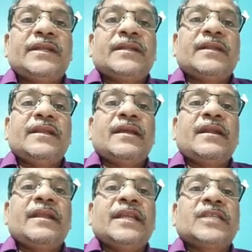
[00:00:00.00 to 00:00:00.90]
it
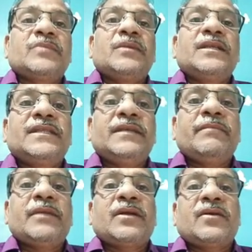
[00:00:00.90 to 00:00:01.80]
clearly explains the
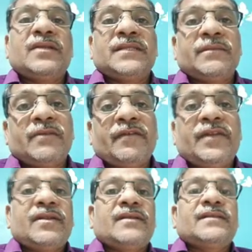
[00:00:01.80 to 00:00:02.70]
mechanism of
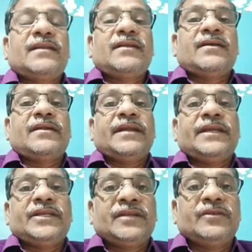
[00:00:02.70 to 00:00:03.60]
intracellular
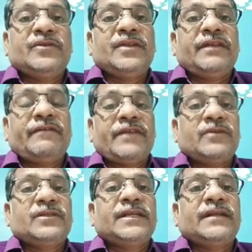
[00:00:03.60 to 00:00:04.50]
addition during
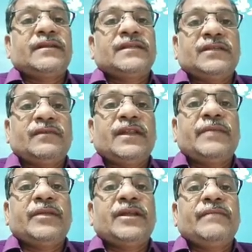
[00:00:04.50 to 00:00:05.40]
phagocytosis phenomenon.